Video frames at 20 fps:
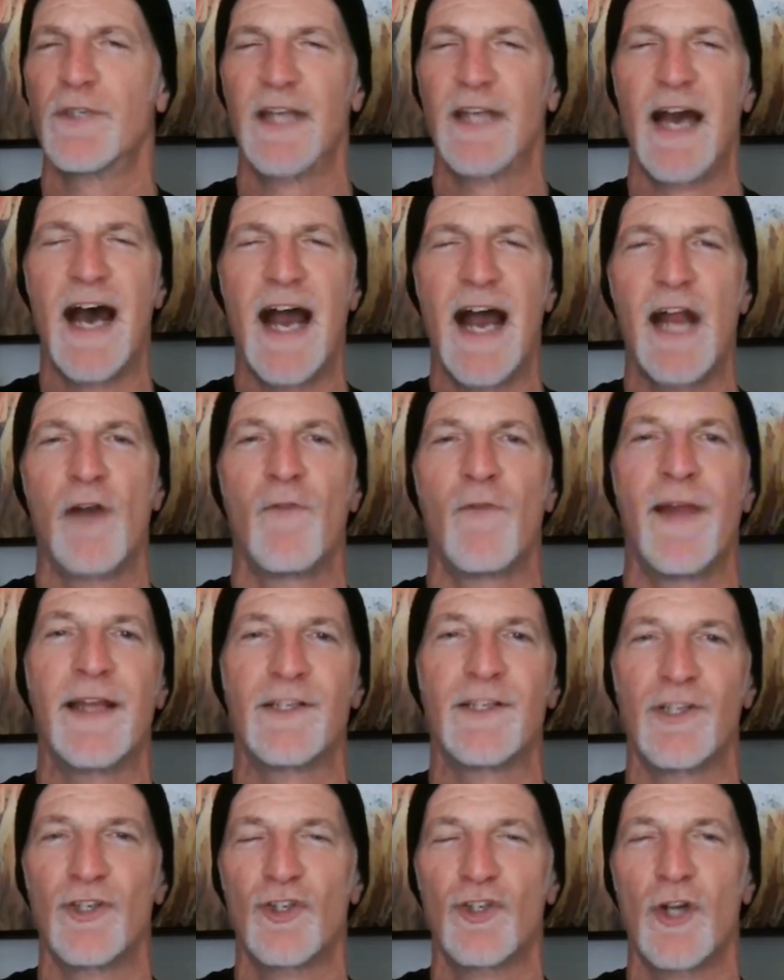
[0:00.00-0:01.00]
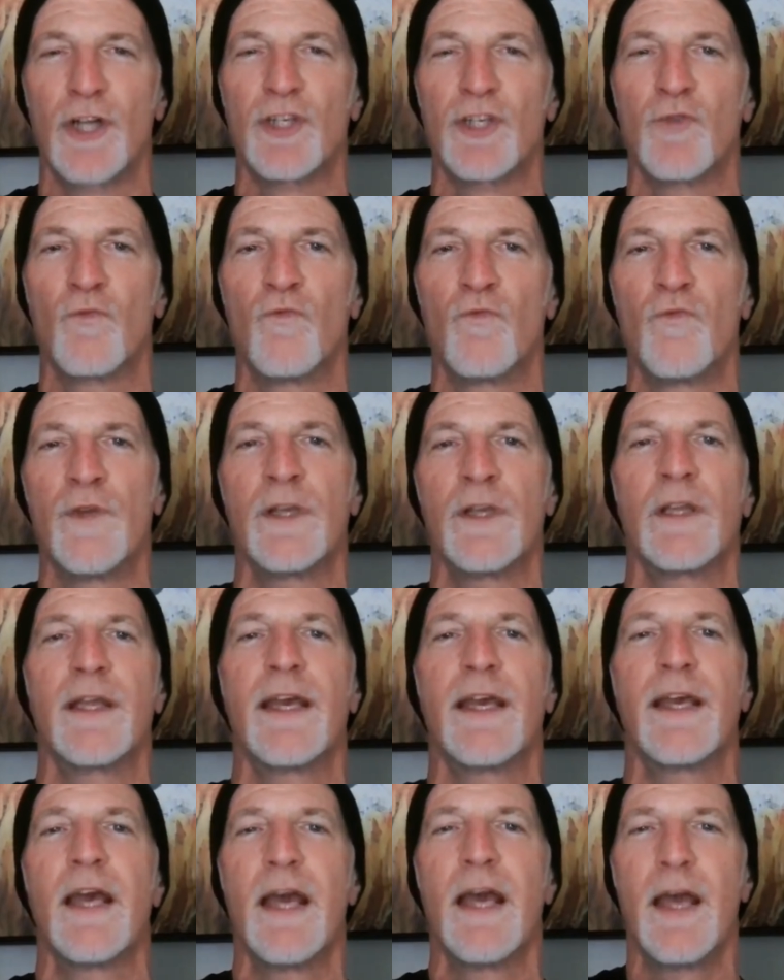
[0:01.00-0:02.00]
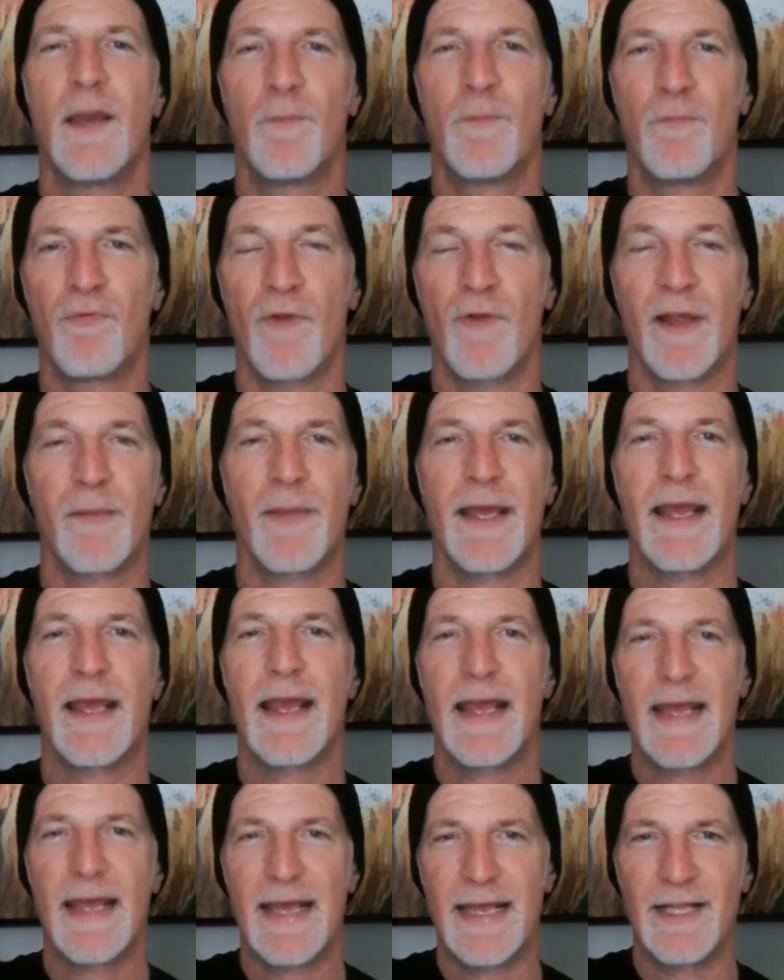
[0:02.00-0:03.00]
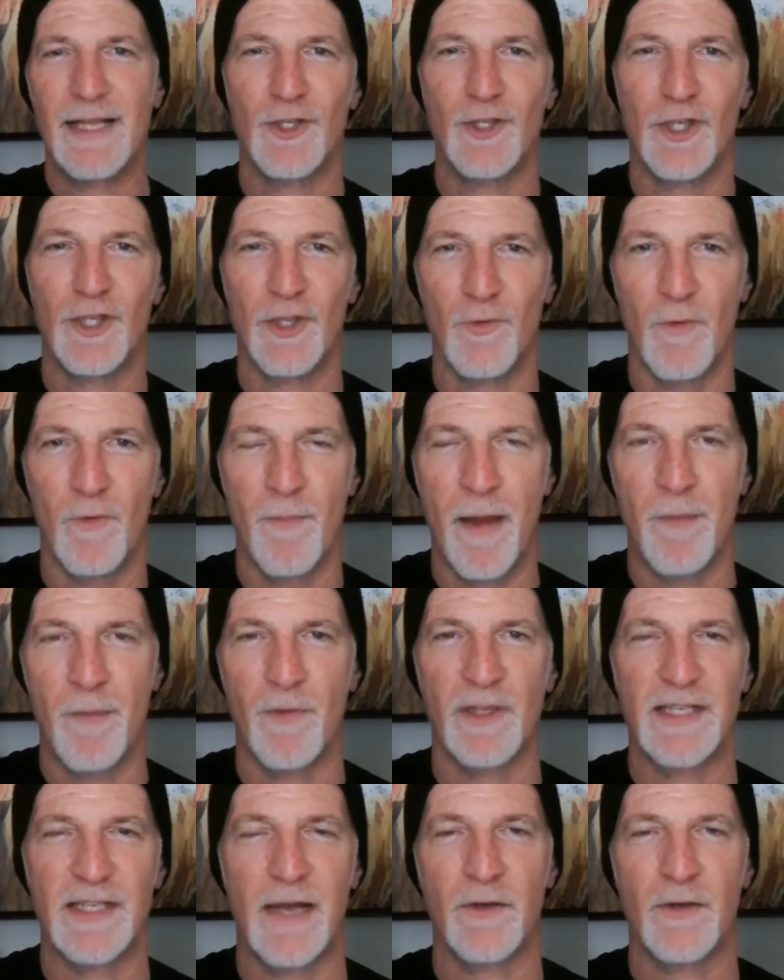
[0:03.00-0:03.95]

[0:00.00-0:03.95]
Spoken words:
a higher range, and start to really bring me into the remembrance.